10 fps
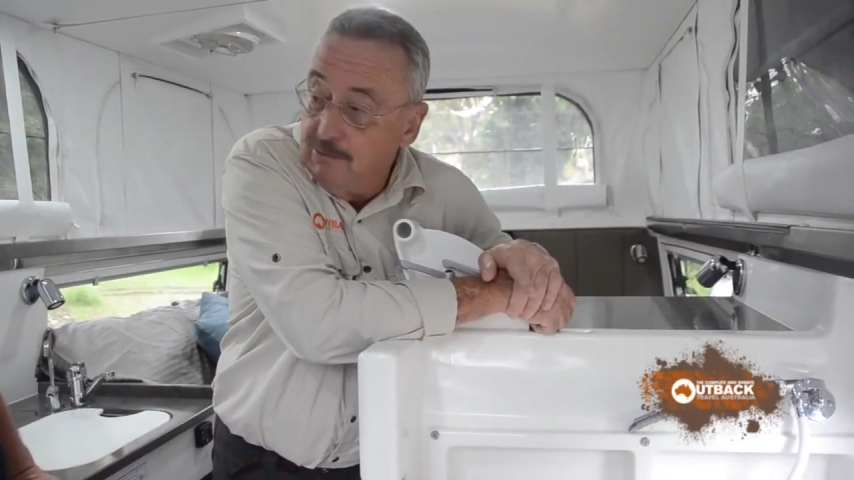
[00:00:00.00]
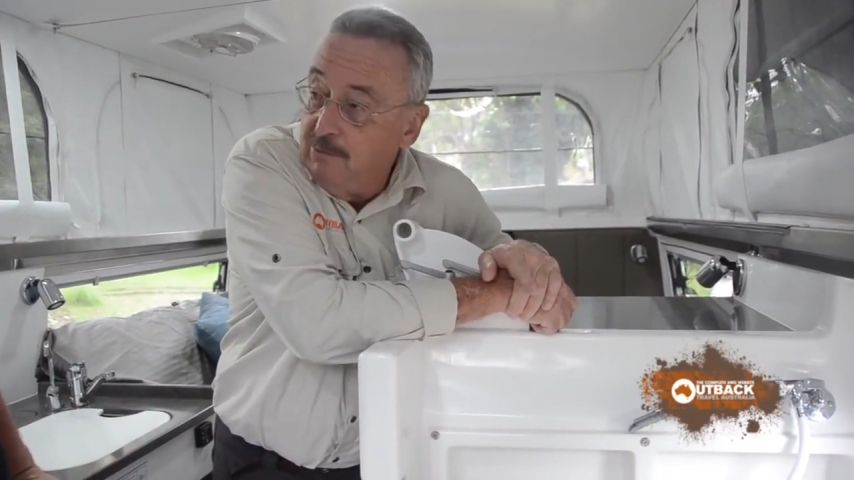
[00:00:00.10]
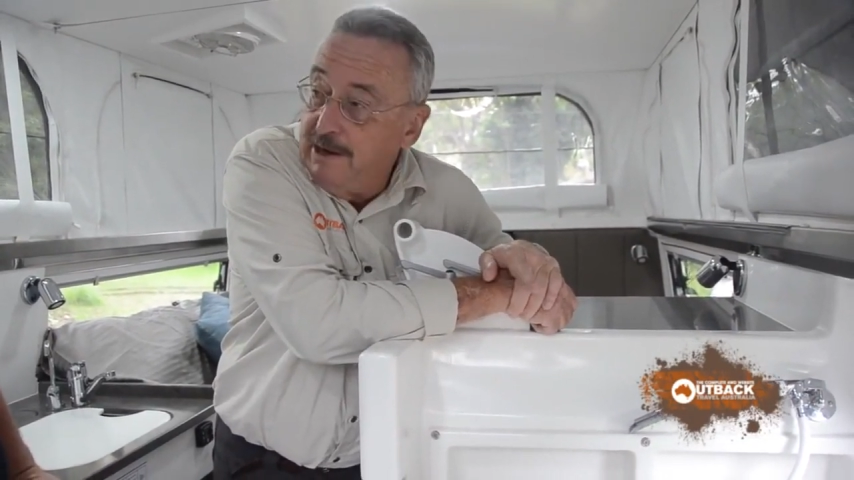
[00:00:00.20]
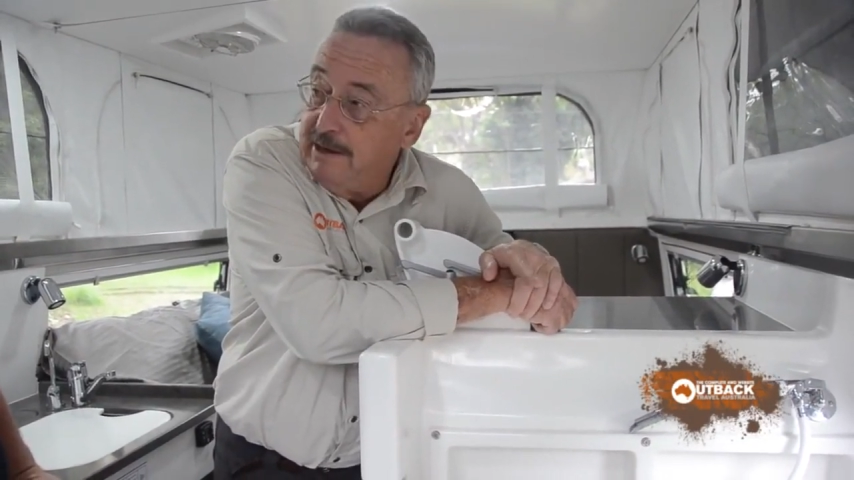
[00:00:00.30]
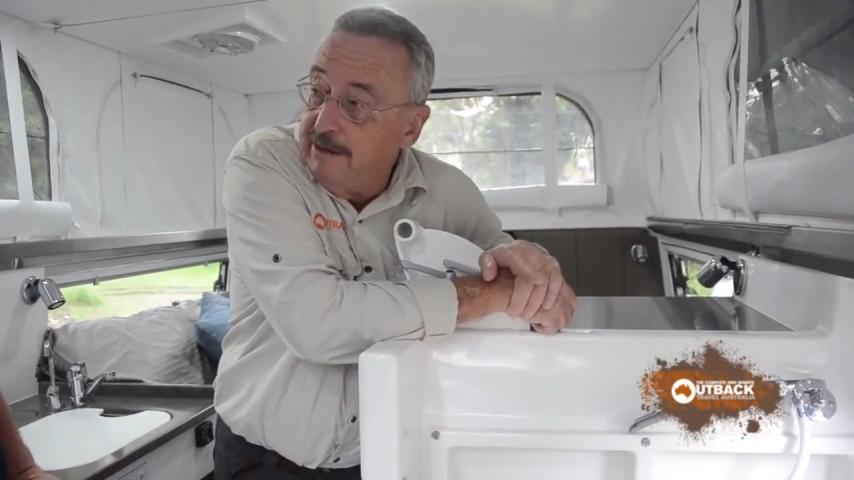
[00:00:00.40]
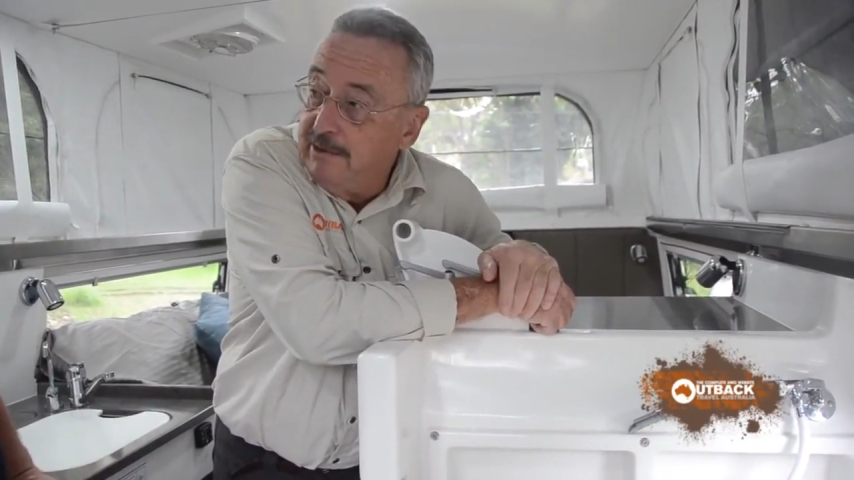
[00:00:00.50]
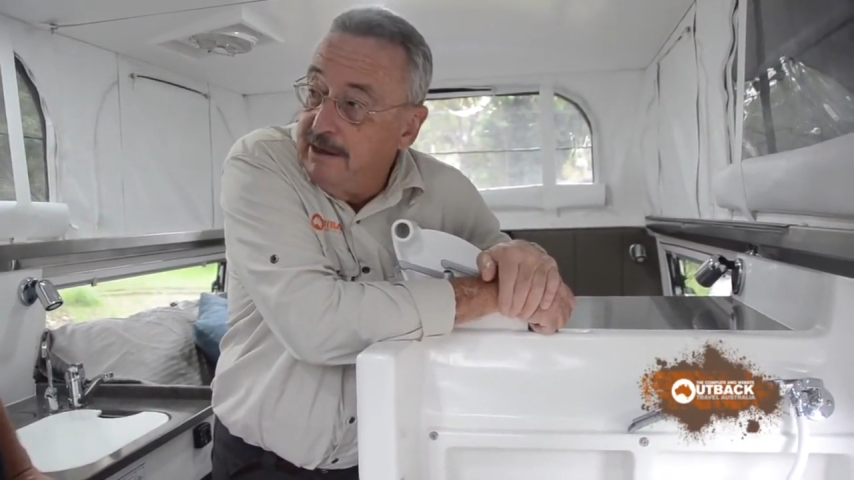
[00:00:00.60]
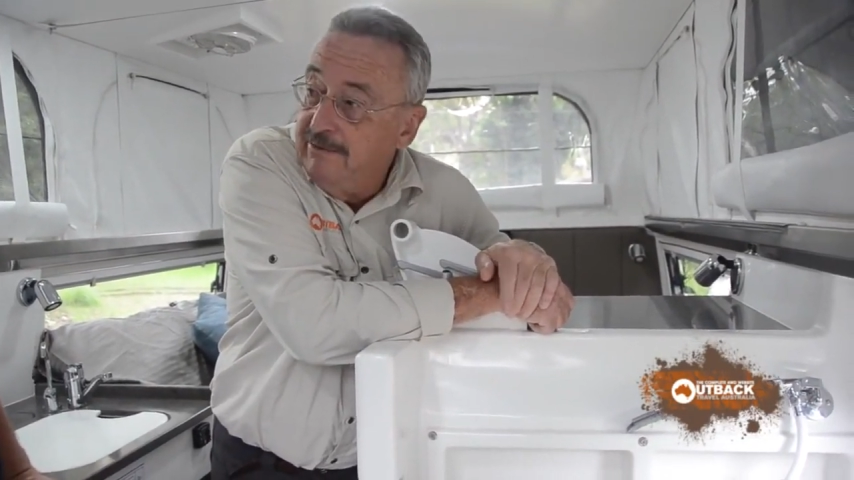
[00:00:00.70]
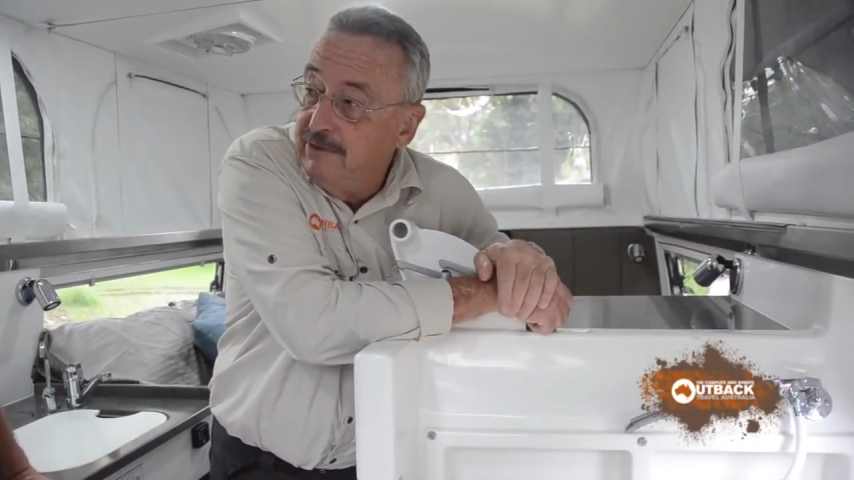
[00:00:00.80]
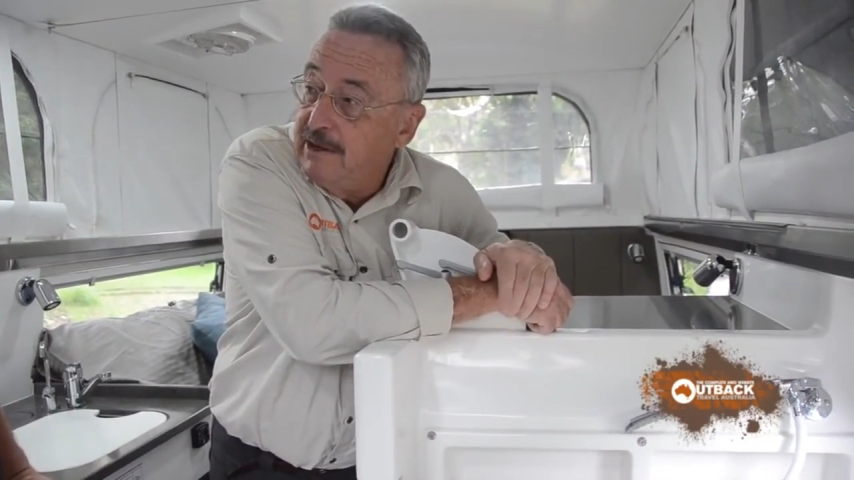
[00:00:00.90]
a wet
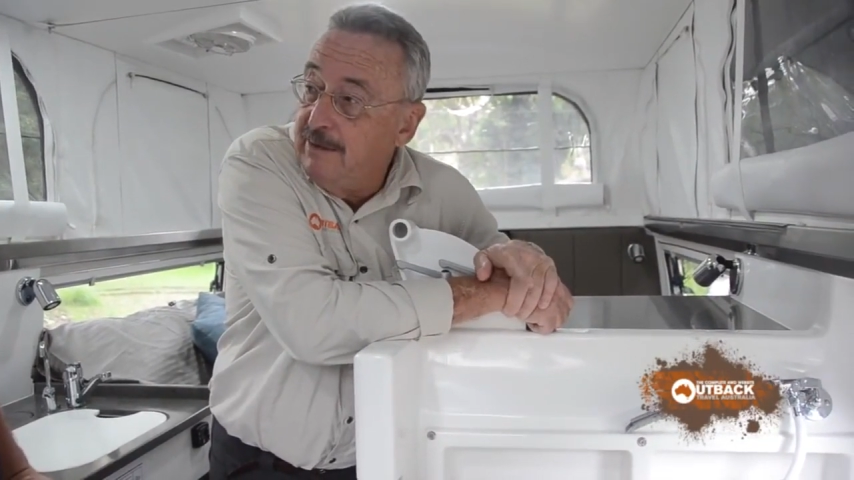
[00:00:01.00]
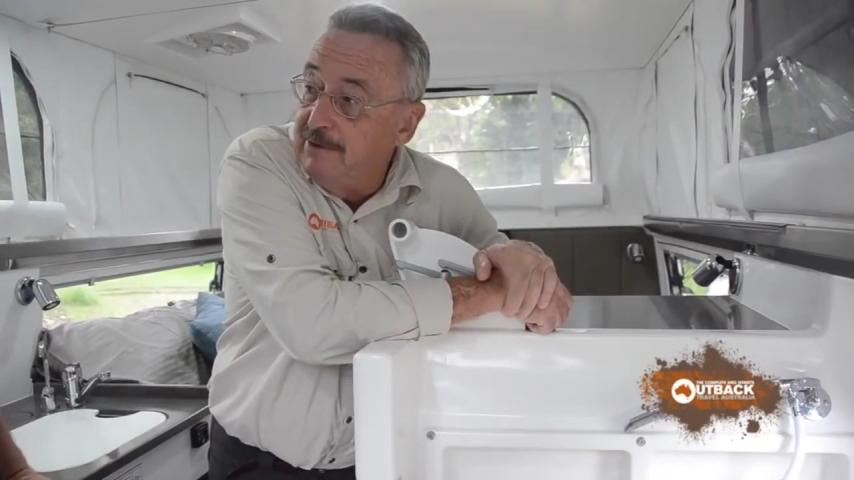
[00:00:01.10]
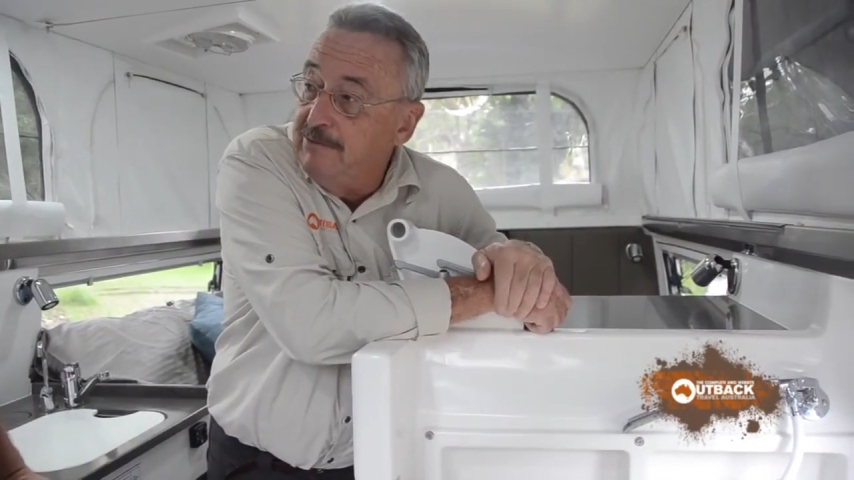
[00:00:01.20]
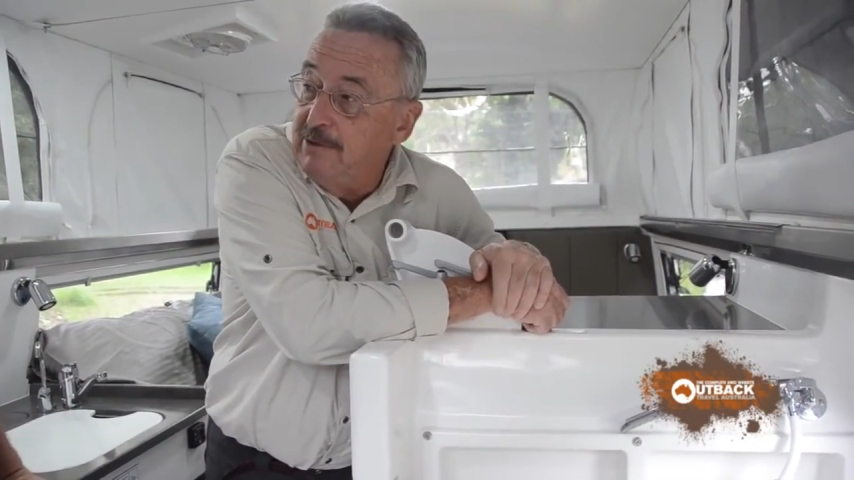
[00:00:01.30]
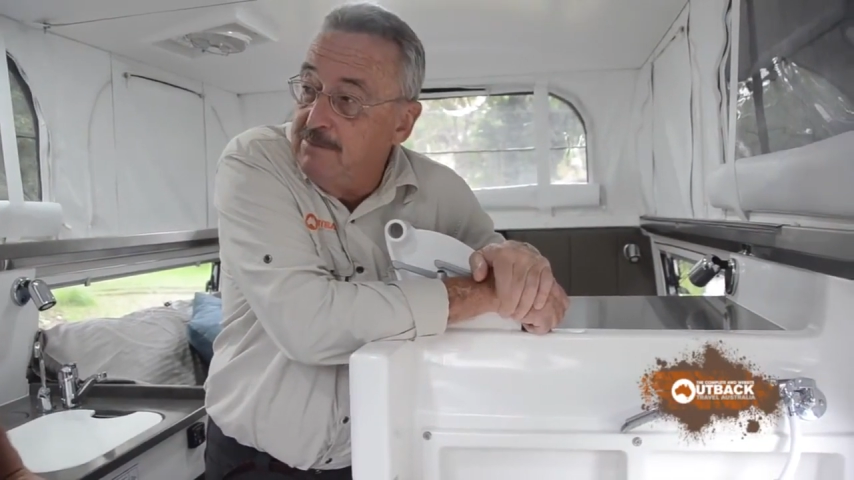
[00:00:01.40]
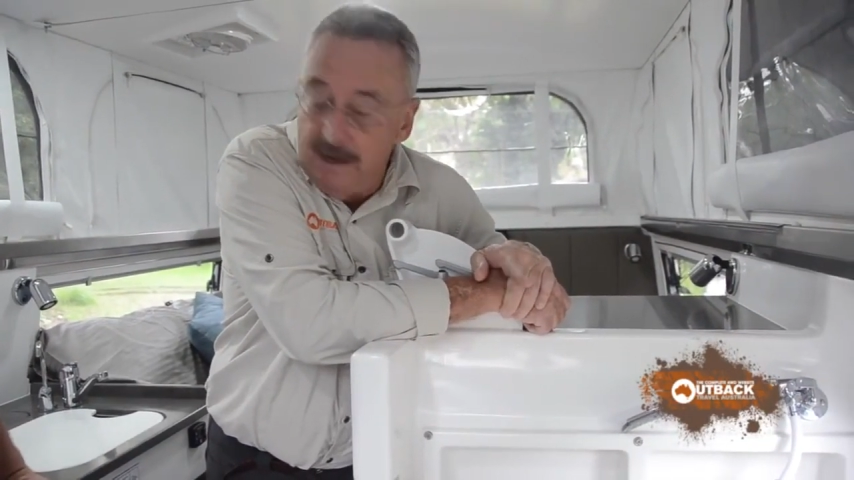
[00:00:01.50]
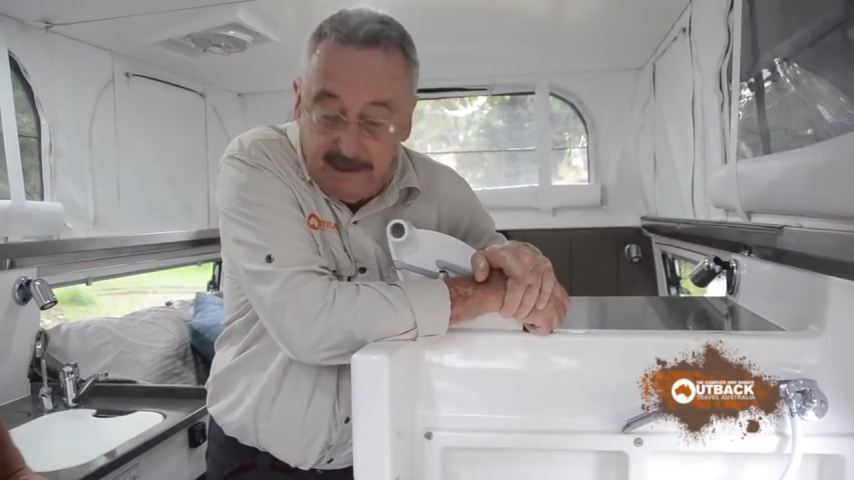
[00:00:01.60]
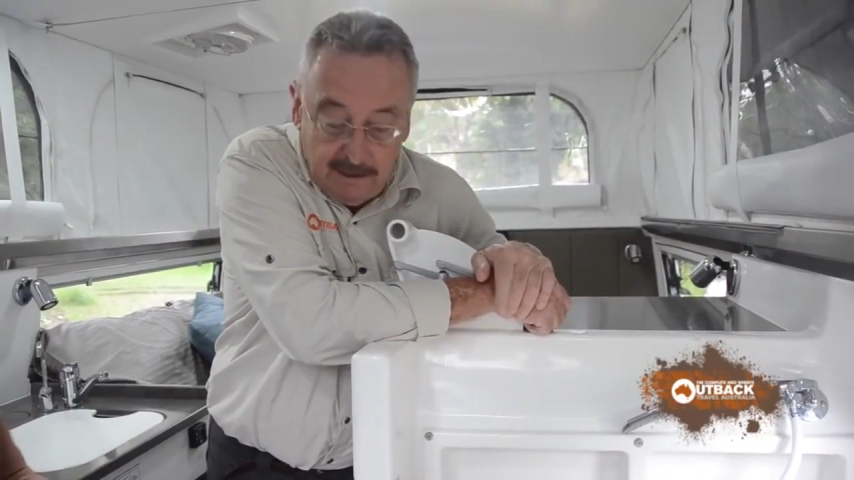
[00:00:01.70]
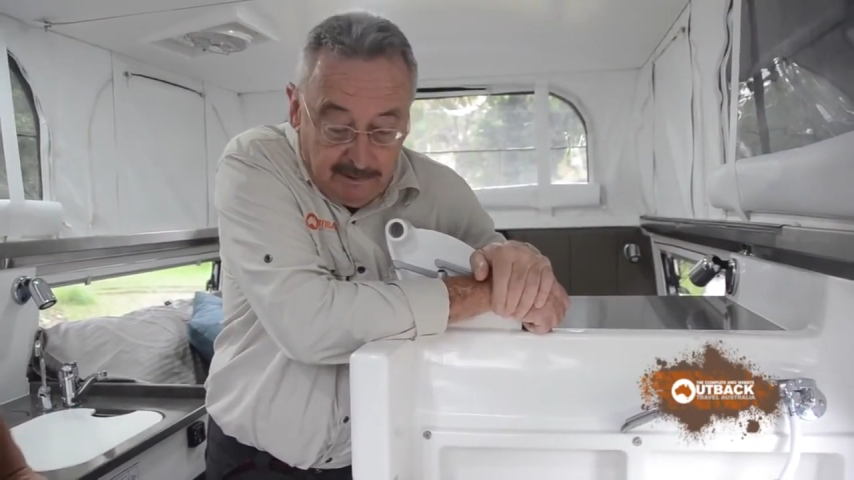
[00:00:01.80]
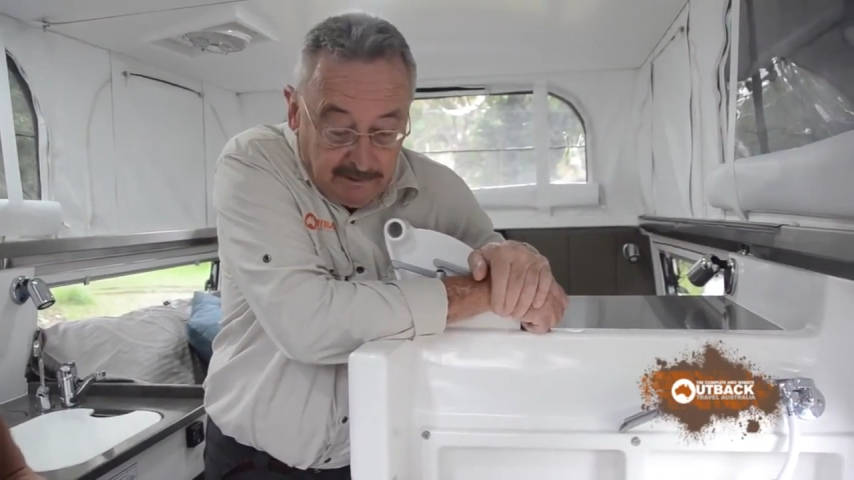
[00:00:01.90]
area. It's a wet area.
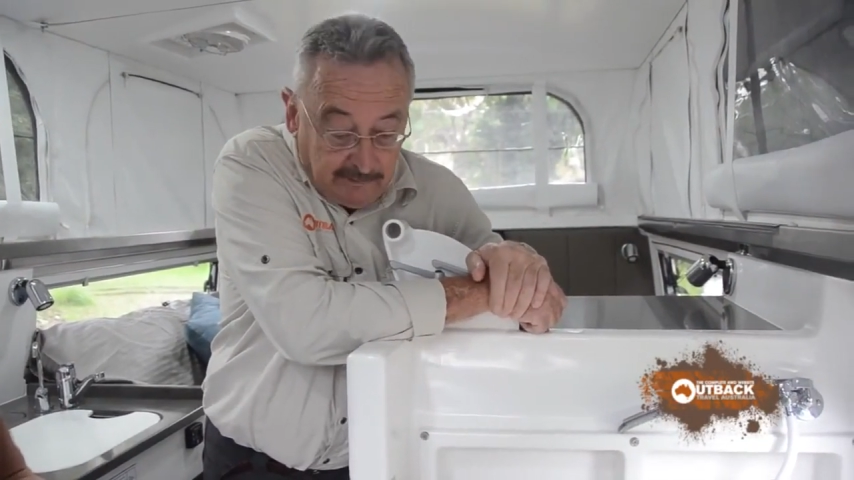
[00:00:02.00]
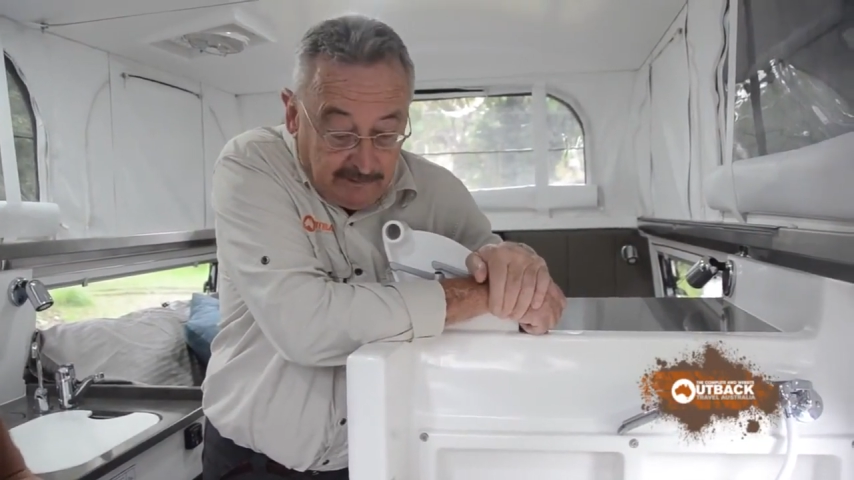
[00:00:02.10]
muddy boots.